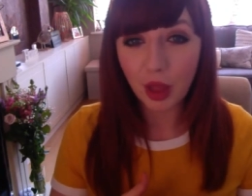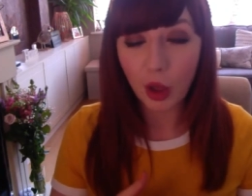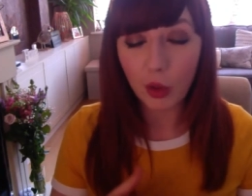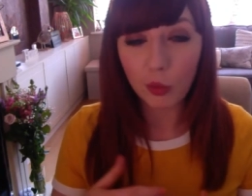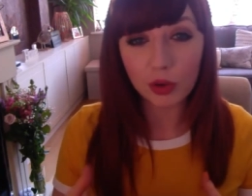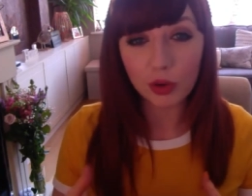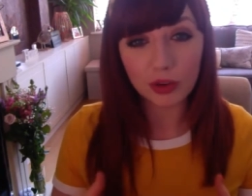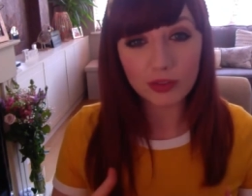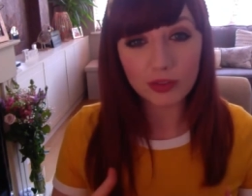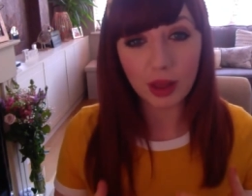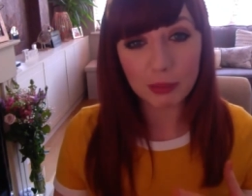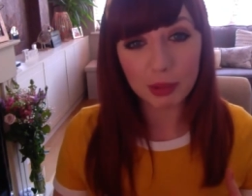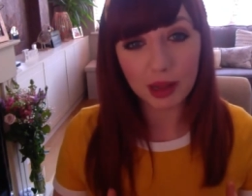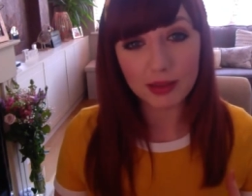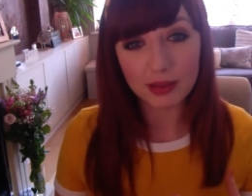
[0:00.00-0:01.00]
I wonder if
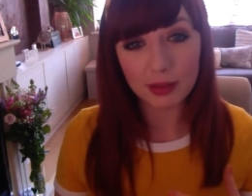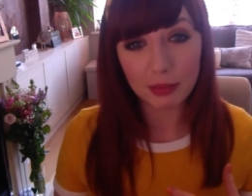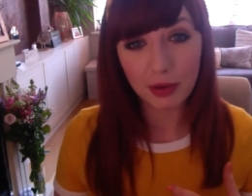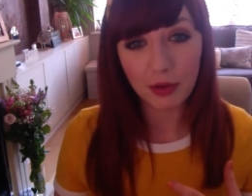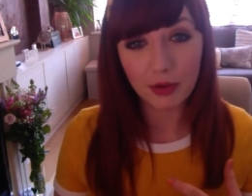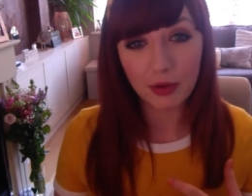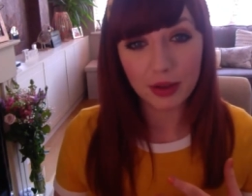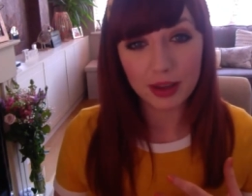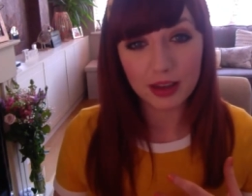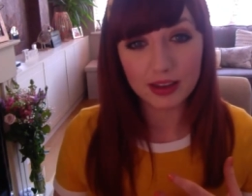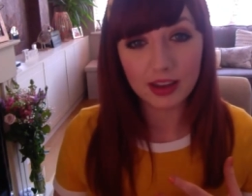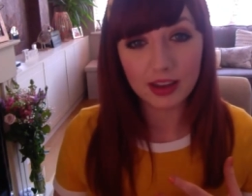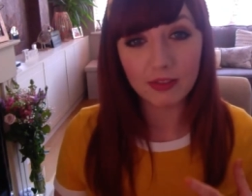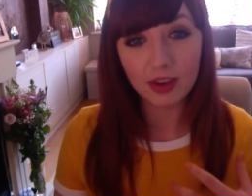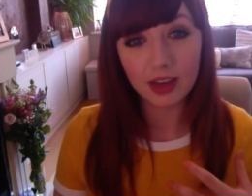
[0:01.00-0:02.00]
that plays a part in
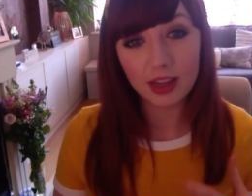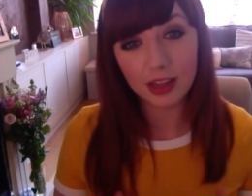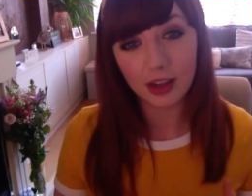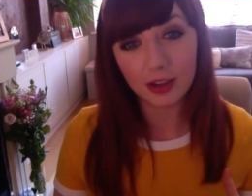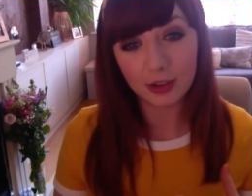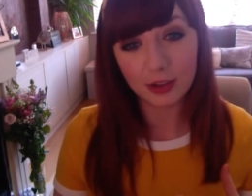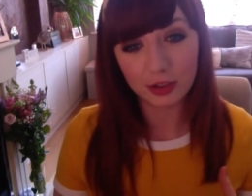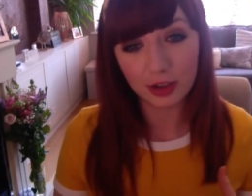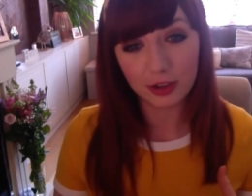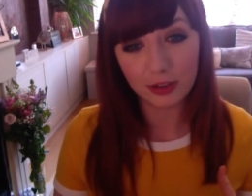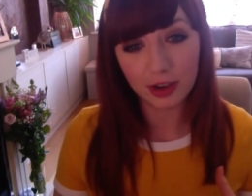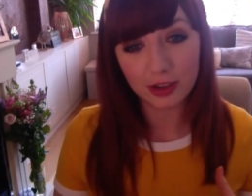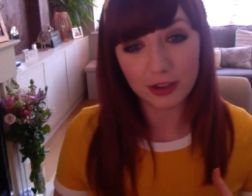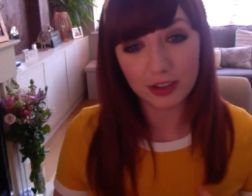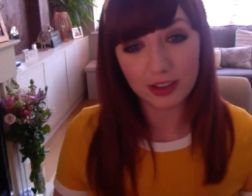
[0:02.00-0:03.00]
definitely the younger
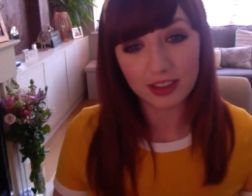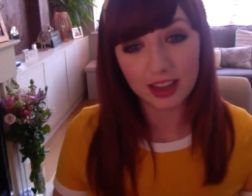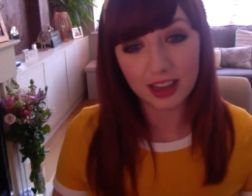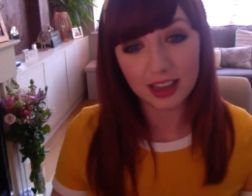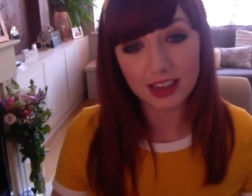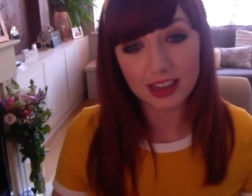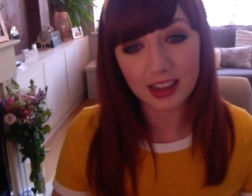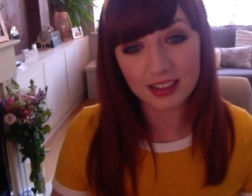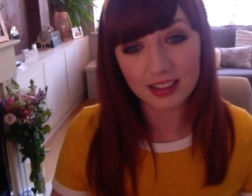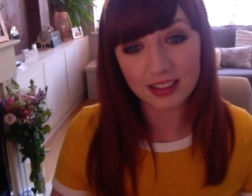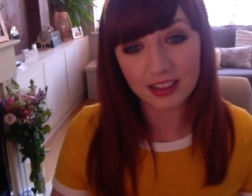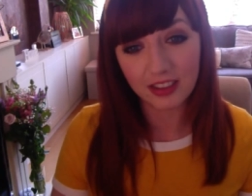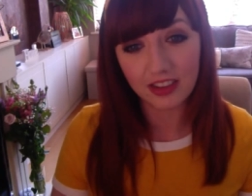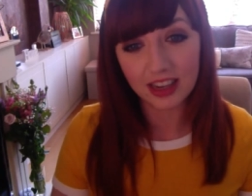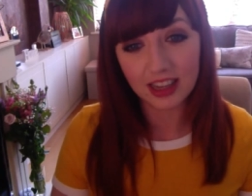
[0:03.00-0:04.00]
generation thinking
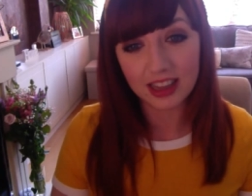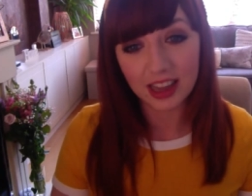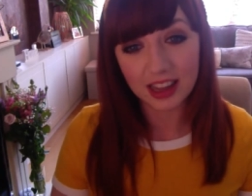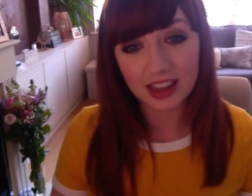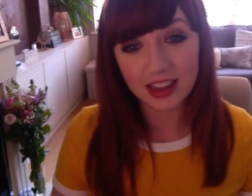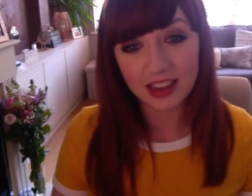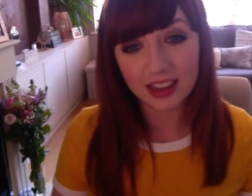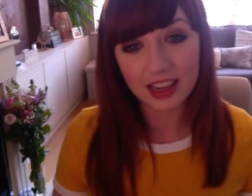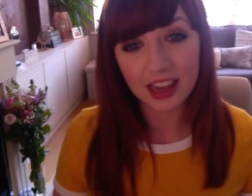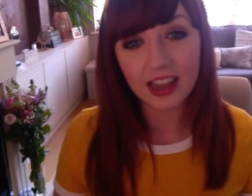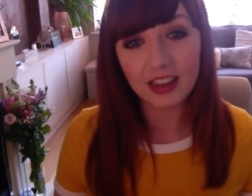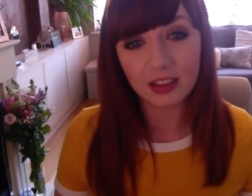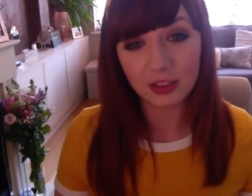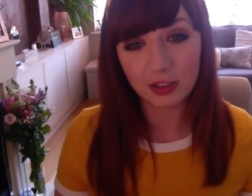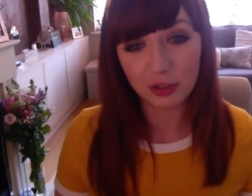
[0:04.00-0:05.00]
necessarily that they're going to get
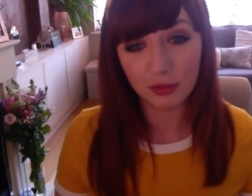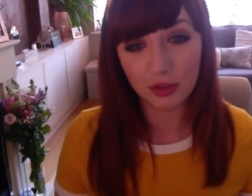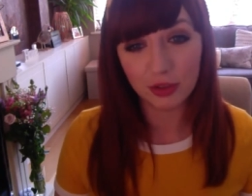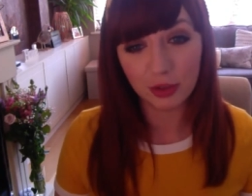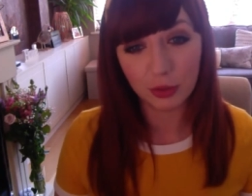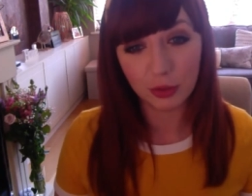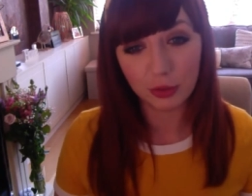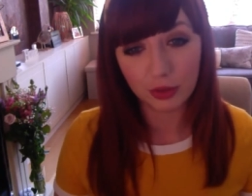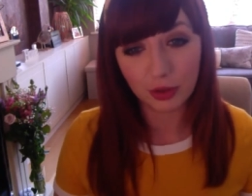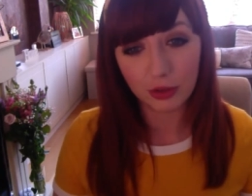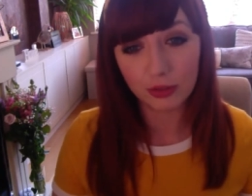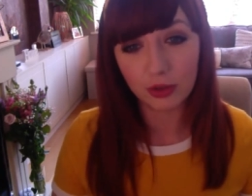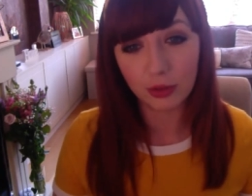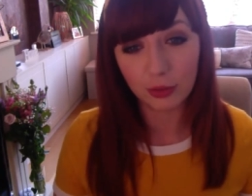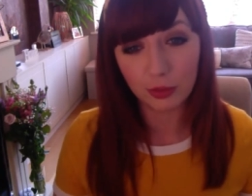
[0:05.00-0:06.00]
instant results
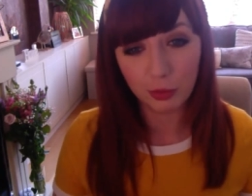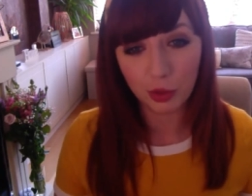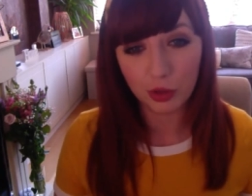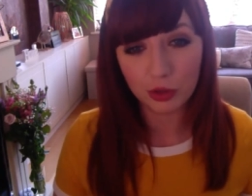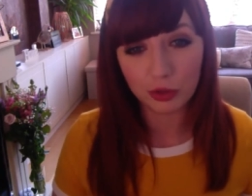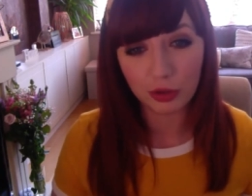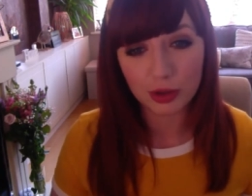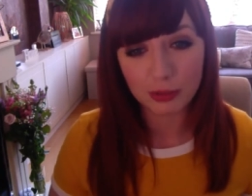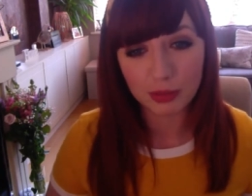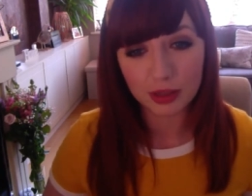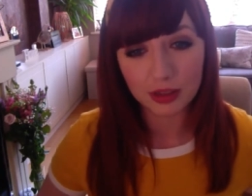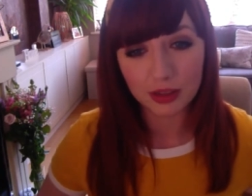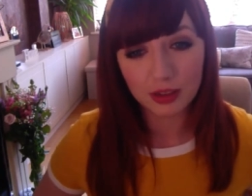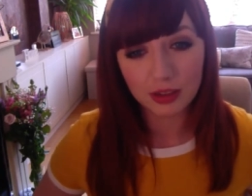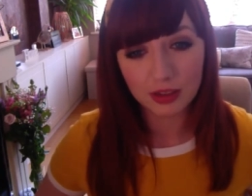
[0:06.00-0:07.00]
after one
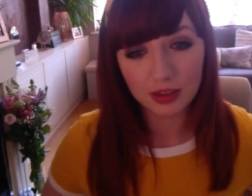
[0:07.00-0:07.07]
treatment.